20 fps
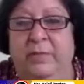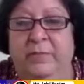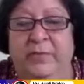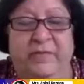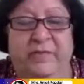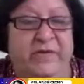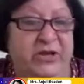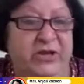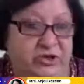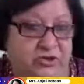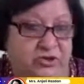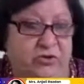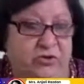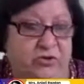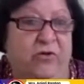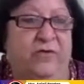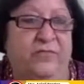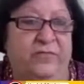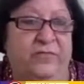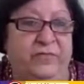prevention
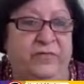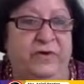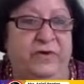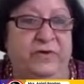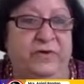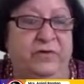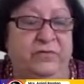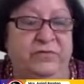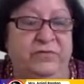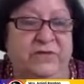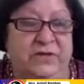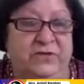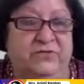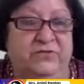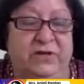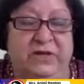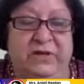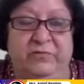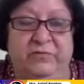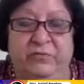of
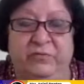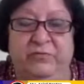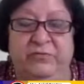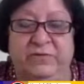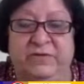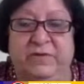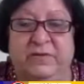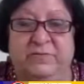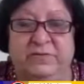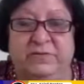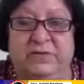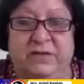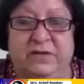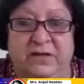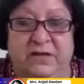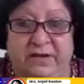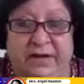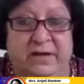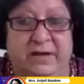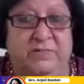sexually abuse, some the
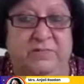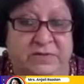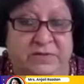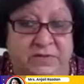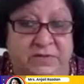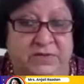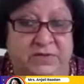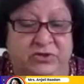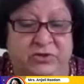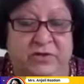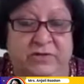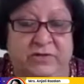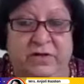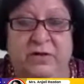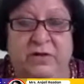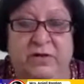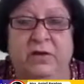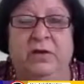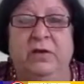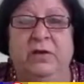crimes in
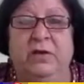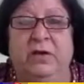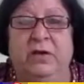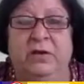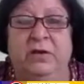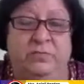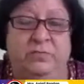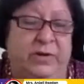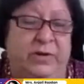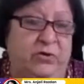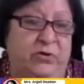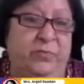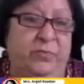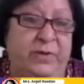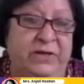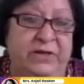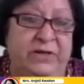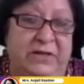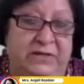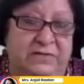children. It may
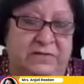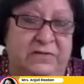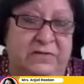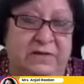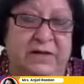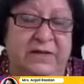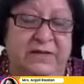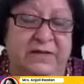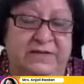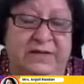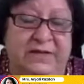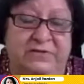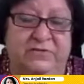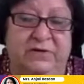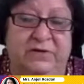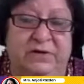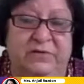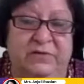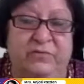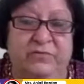not be necessarily
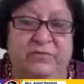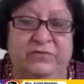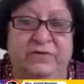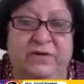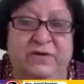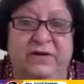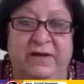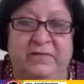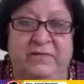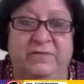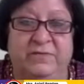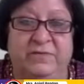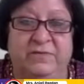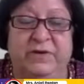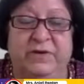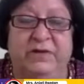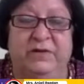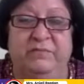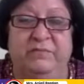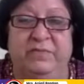sexual abuse crimes,
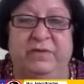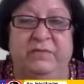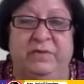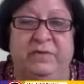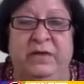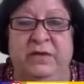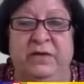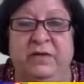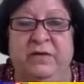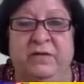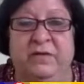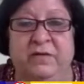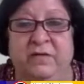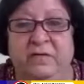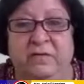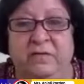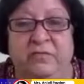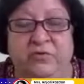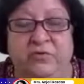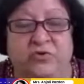but it may be
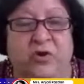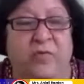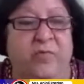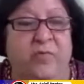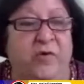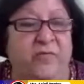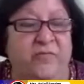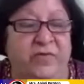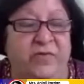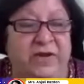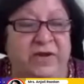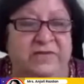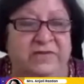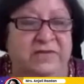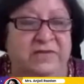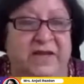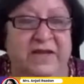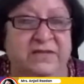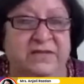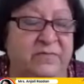trauma of
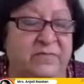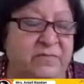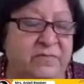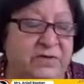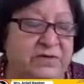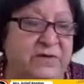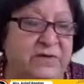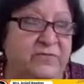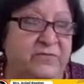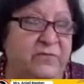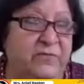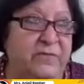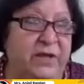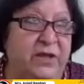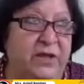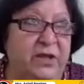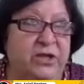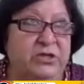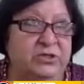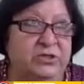various kinds emerging from
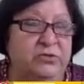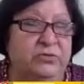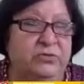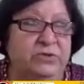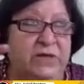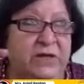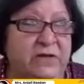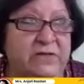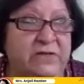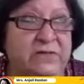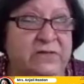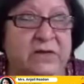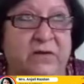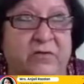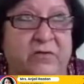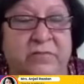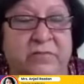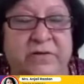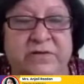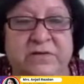it. So there is
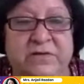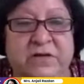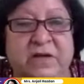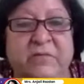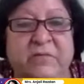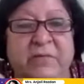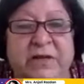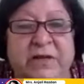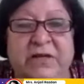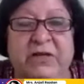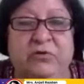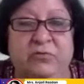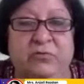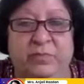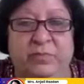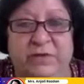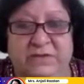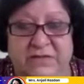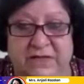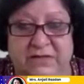always a committee to
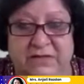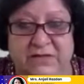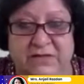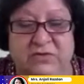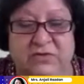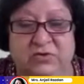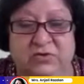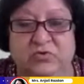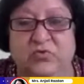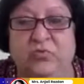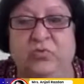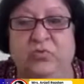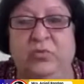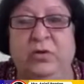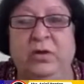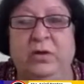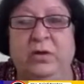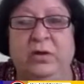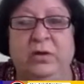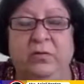be set in a
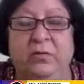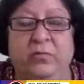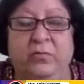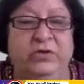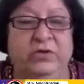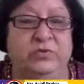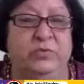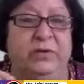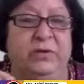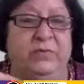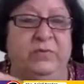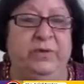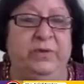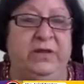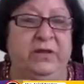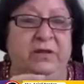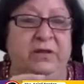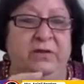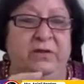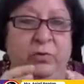school which will
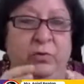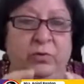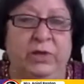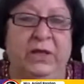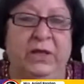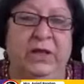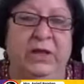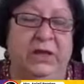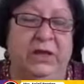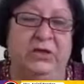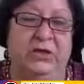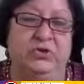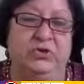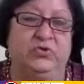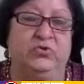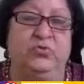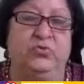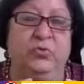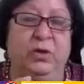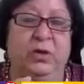be looking
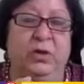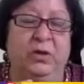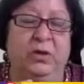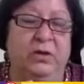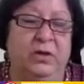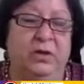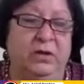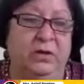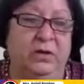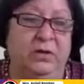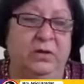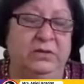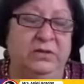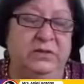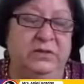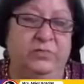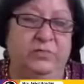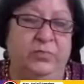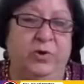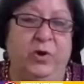into
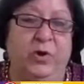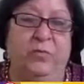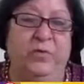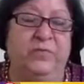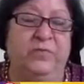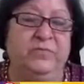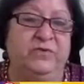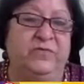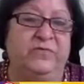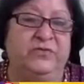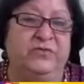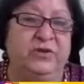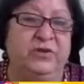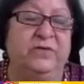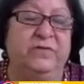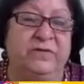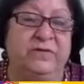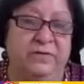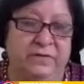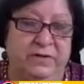the problems of
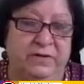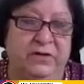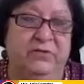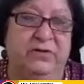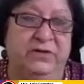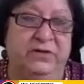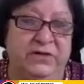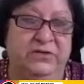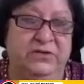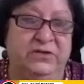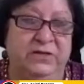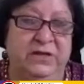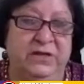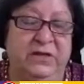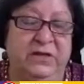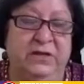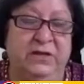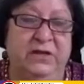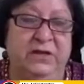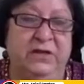children, day to
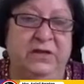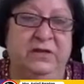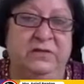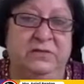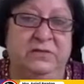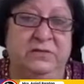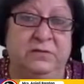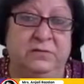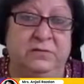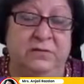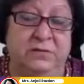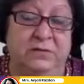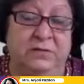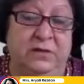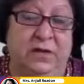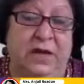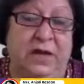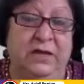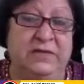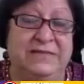day,
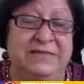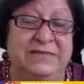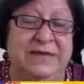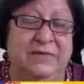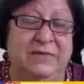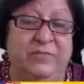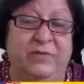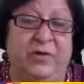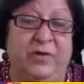unsaid